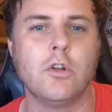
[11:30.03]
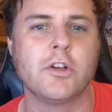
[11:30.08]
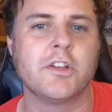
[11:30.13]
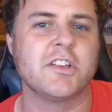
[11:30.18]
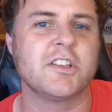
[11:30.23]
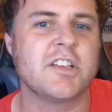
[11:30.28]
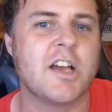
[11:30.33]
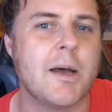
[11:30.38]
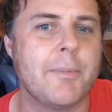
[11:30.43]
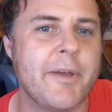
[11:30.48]
look at
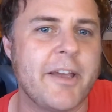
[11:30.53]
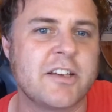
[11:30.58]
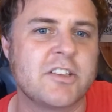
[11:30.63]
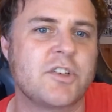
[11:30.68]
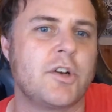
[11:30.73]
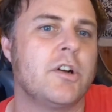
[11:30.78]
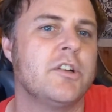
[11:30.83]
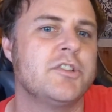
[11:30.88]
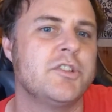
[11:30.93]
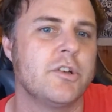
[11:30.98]
the top X
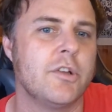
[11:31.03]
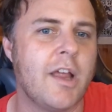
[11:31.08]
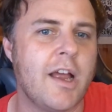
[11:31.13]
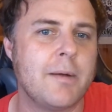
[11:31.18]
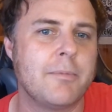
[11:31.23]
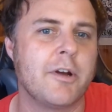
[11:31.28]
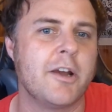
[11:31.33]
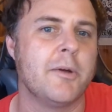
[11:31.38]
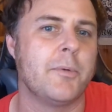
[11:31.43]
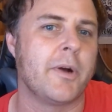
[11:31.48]
cards of your
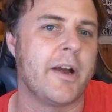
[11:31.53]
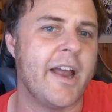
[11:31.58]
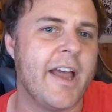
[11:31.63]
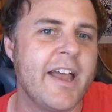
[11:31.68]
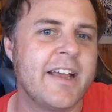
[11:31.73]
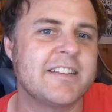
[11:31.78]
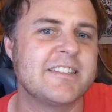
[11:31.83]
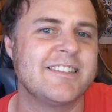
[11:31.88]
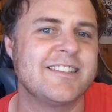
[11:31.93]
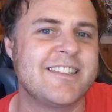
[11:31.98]
library, where
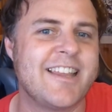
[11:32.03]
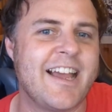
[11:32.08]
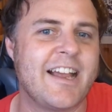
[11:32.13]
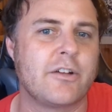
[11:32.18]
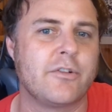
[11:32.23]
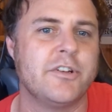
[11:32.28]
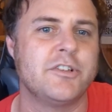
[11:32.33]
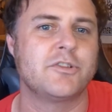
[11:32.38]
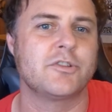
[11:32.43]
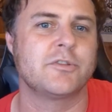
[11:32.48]
X is
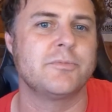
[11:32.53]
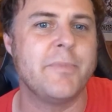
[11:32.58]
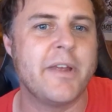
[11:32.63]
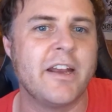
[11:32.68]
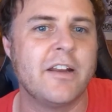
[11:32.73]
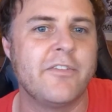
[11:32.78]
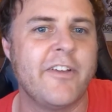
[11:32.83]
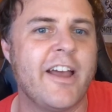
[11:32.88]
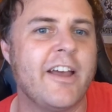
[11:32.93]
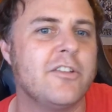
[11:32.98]
that creature's
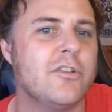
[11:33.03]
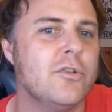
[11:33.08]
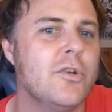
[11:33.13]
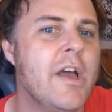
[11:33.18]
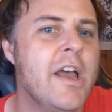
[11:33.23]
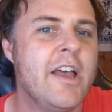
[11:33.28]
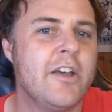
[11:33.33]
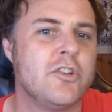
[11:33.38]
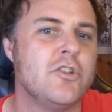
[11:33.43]
mana value.